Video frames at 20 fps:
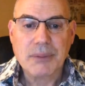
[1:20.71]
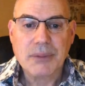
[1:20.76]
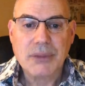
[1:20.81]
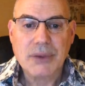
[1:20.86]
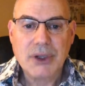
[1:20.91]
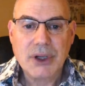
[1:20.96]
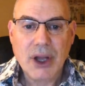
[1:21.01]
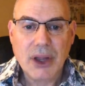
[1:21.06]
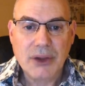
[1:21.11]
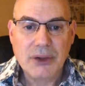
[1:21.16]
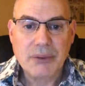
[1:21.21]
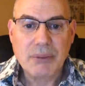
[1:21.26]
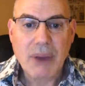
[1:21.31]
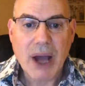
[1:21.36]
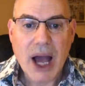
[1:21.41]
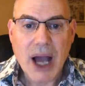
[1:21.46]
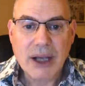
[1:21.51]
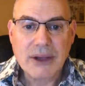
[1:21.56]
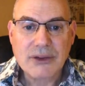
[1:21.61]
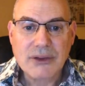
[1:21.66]
colored
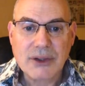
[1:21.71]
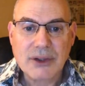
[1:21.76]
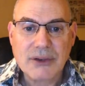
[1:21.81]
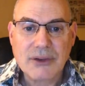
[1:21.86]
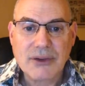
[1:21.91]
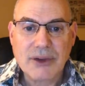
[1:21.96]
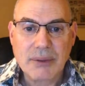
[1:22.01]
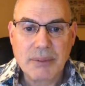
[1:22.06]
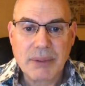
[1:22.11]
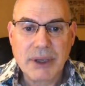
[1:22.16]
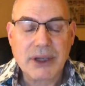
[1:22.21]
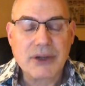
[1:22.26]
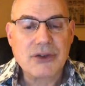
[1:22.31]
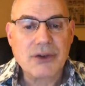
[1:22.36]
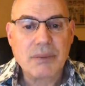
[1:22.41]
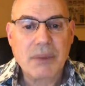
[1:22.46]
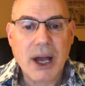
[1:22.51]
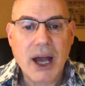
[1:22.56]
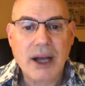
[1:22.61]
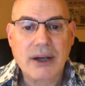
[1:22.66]
boxes, the picture
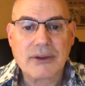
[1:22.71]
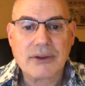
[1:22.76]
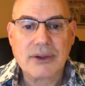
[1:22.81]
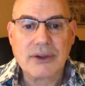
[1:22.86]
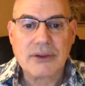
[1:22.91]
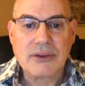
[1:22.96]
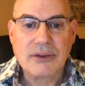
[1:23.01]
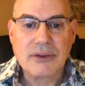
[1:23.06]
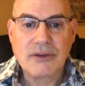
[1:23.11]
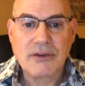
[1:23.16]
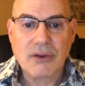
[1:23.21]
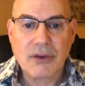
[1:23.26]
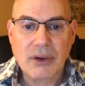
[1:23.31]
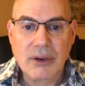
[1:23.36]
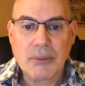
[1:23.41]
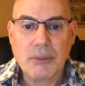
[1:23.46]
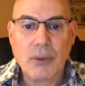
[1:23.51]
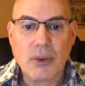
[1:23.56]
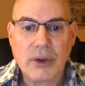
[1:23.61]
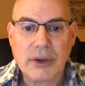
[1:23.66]
boxes, for
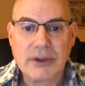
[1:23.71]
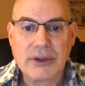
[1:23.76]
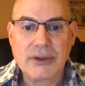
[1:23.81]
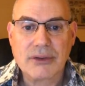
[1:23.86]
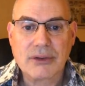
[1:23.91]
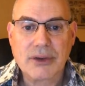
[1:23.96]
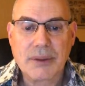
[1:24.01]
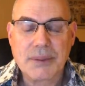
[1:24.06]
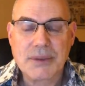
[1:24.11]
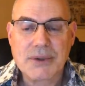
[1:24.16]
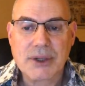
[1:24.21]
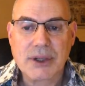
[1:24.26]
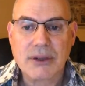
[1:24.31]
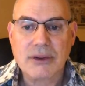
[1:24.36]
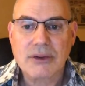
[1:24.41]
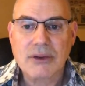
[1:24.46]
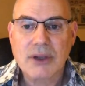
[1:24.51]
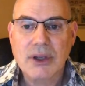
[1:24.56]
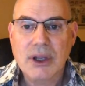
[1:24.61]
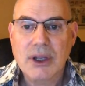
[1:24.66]
more
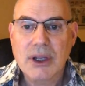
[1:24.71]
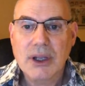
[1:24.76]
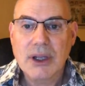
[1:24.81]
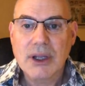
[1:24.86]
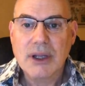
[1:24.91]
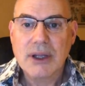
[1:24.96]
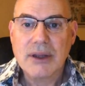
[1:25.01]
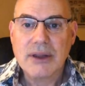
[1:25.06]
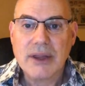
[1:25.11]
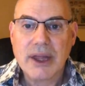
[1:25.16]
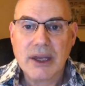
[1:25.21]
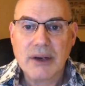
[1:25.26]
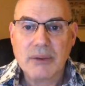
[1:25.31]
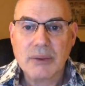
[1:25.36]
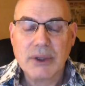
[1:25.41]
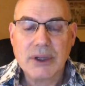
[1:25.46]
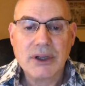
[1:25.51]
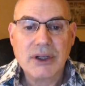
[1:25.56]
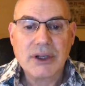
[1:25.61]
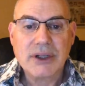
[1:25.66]
descriptions. Then
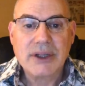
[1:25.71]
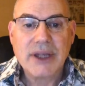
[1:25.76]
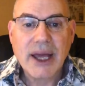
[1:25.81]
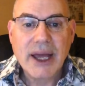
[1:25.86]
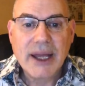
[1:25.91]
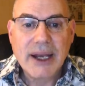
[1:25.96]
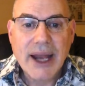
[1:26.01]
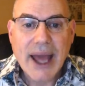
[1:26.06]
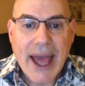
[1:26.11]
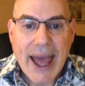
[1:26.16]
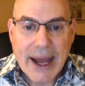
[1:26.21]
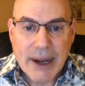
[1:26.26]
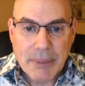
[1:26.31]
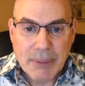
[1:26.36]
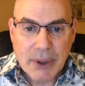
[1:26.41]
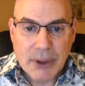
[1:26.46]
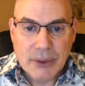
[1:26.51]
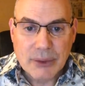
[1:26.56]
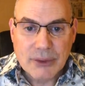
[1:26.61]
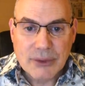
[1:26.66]
we looked at
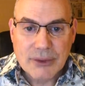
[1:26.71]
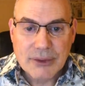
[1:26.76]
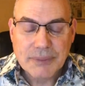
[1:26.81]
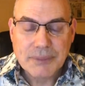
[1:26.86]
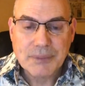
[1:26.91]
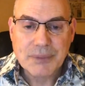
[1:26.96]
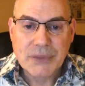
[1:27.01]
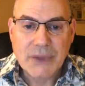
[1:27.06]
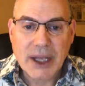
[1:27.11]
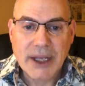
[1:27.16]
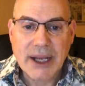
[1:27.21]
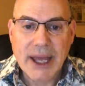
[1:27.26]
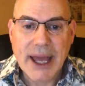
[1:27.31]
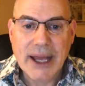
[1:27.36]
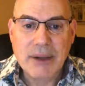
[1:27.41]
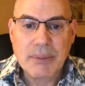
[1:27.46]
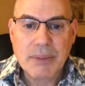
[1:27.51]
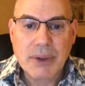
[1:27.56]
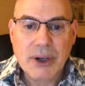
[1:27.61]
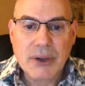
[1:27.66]
adipose, and
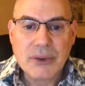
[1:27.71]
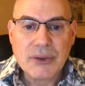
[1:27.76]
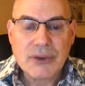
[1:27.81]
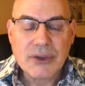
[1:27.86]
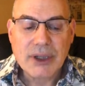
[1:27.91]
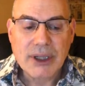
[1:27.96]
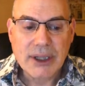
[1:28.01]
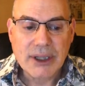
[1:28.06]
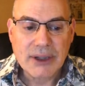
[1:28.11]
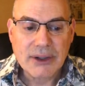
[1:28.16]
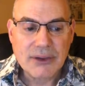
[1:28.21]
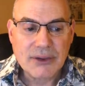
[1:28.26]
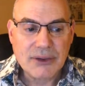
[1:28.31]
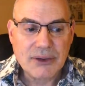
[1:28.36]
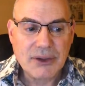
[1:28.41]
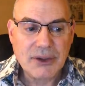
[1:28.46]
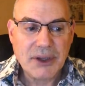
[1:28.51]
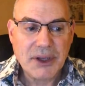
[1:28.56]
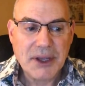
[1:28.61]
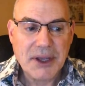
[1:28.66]
adipose is
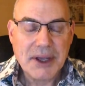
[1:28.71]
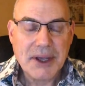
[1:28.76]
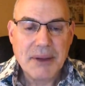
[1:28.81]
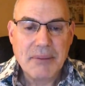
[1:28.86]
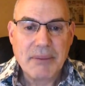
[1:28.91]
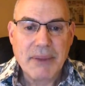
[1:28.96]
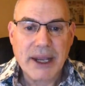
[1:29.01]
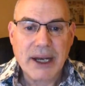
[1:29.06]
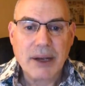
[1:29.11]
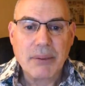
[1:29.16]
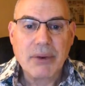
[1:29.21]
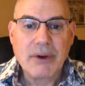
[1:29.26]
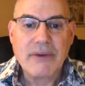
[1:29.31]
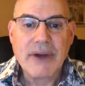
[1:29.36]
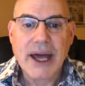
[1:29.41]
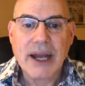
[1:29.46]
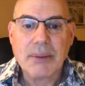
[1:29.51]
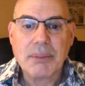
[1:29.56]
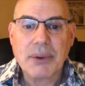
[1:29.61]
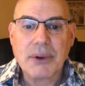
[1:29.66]
made up of
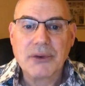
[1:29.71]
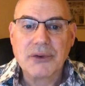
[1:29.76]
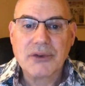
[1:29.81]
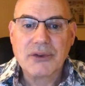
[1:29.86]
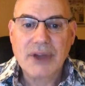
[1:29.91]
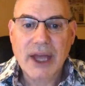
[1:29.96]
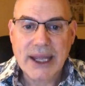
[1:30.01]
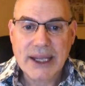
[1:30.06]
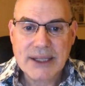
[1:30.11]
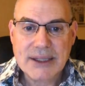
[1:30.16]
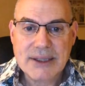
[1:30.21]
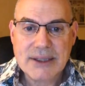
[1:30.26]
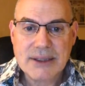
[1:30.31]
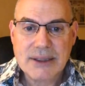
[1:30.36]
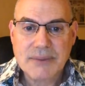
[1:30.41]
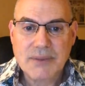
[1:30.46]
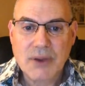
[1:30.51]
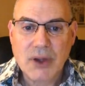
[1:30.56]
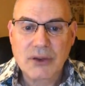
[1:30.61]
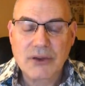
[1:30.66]
adipocytes.
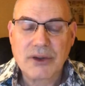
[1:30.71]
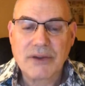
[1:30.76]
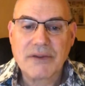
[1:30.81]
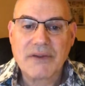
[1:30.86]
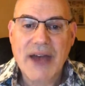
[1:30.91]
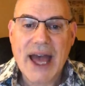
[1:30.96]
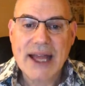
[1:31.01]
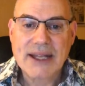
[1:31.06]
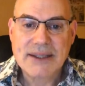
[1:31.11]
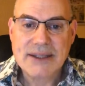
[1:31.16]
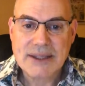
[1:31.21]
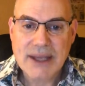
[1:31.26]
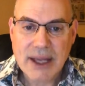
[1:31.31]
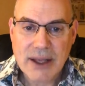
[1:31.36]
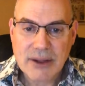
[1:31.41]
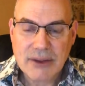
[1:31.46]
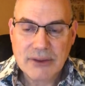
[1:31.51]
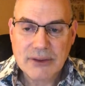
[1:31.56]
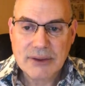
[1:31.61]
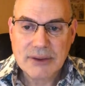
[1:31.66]
Those are fat
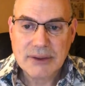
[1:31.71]
cells,